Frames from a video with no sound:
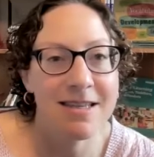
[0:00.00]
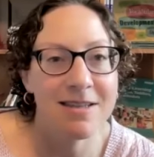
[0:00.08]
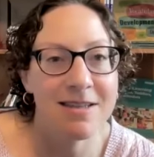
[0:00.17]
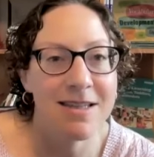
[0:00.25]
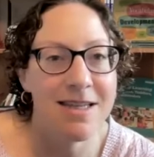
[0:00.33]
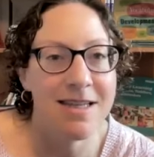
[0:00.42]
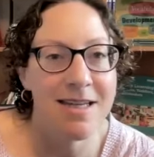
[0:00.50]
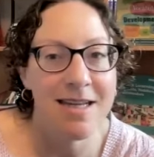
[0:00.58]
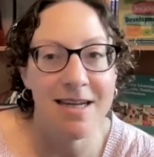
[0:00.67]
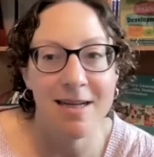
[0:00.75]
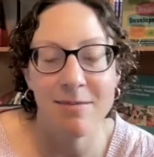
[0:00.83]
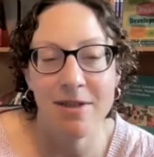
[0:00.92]
the
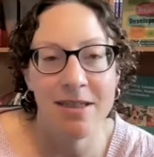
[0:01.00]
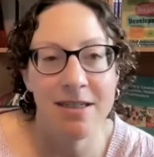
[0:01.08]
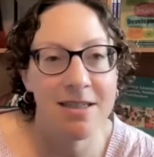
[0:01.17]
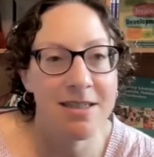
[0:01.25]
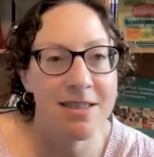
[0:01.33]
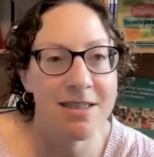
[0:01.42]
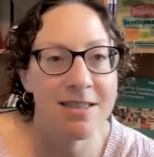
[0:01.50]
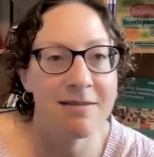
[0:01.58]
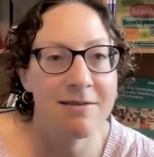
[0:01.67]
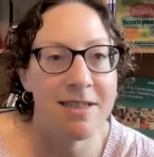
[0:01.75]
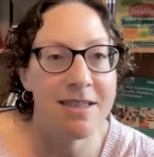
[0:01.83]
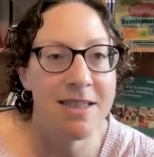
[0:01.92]
enabling conditions
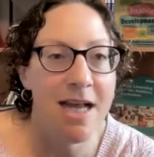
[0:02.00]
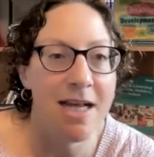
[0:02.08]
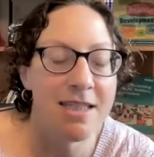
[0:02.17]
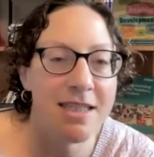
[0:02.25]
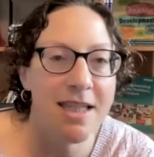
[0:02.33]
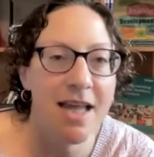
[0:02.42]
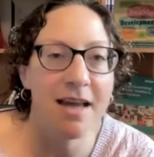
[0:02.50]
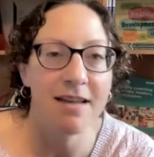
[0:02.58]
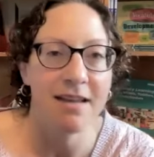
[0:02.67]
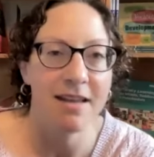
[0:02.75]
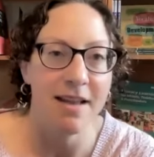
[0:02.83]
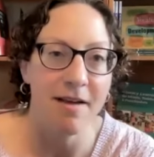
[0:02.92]
that we discuss in
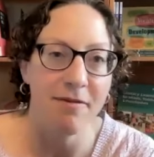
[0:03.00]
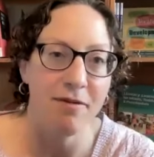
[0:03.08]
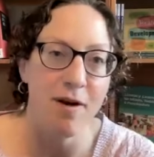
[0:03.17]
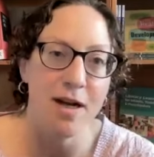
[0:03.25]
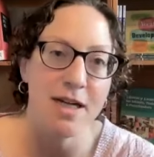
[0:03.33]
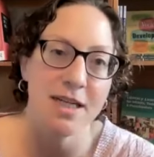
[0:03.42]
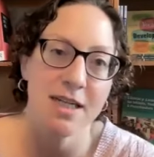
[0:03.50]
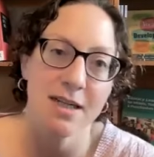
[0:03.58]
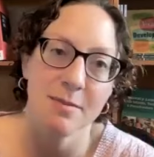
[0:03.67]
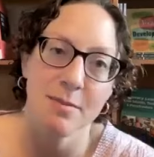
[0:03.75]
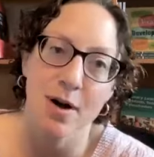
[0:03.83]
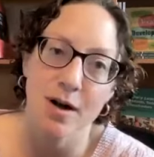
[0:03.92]
that front
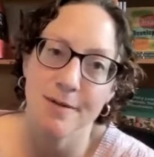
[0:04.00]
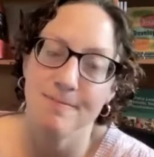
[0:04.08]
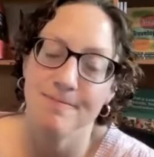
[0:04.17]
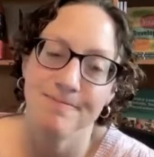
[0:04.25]
part.